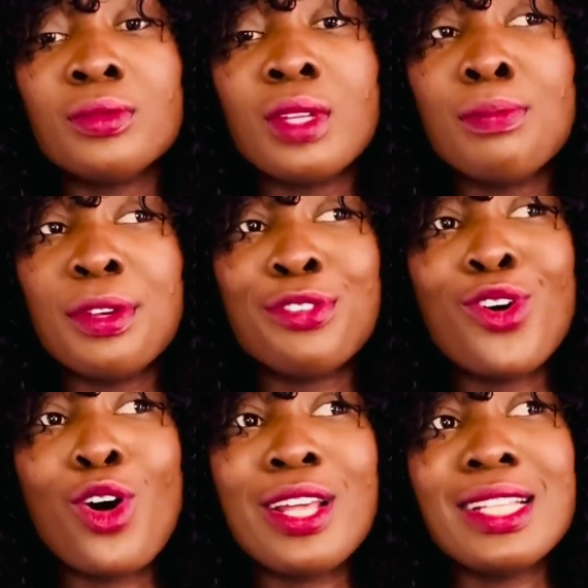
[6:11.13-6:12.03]

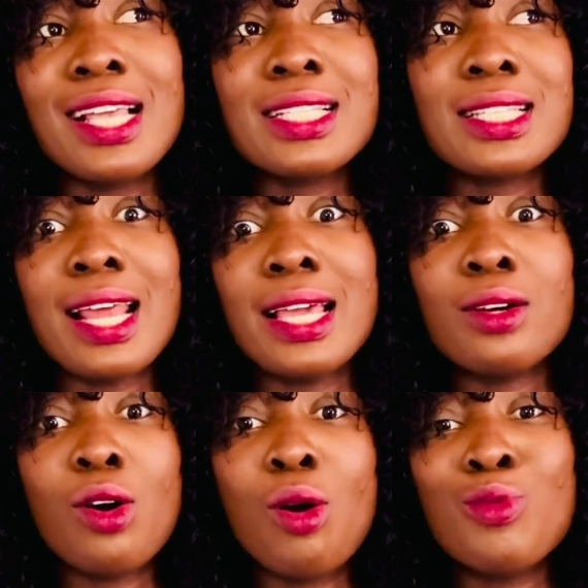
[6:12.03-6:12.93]
before it takes
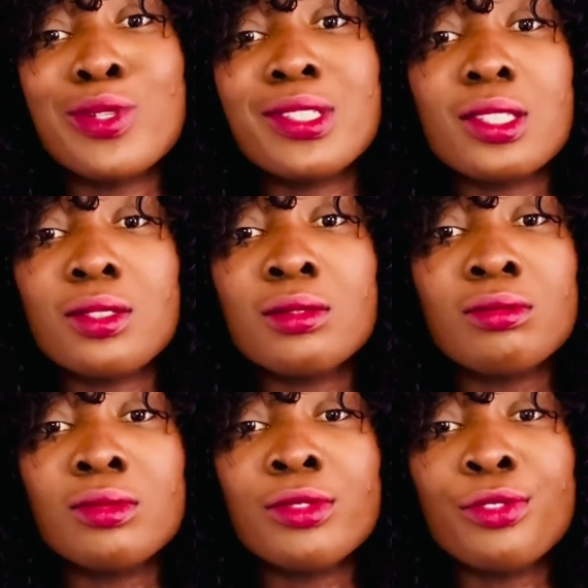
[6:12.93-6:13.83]
like almost
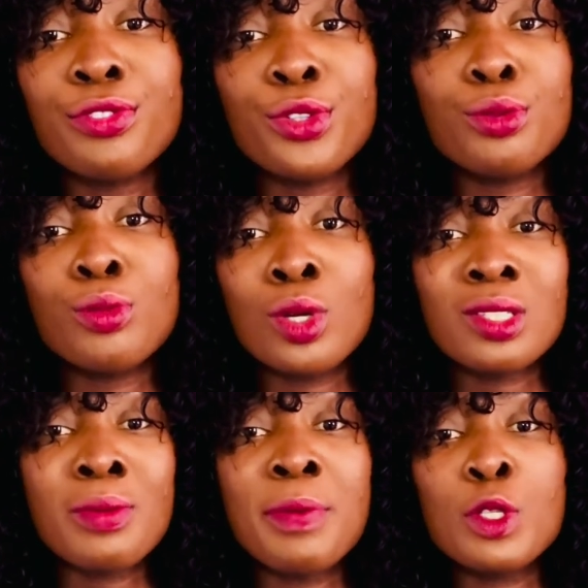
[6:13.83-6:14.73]
few
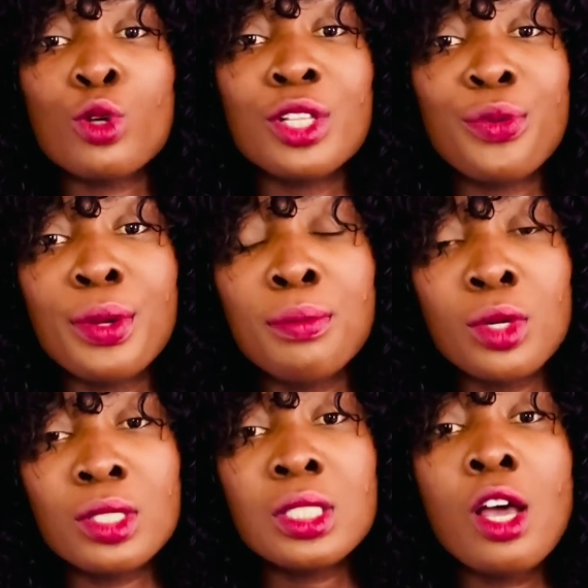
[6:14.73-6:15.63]
months, maybe 2 or 3
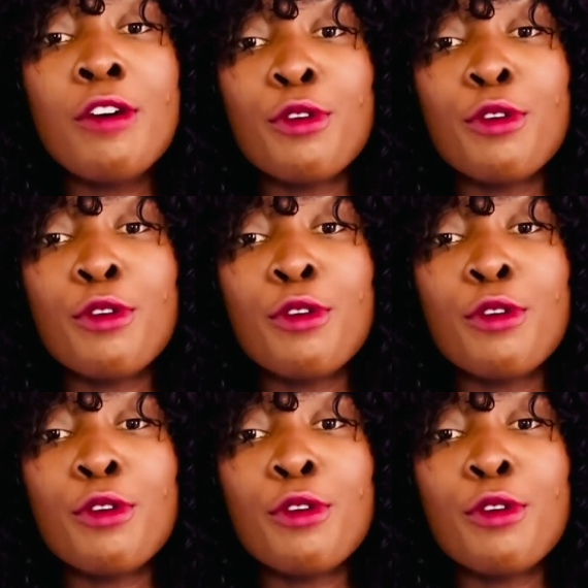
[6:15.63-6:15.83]
months,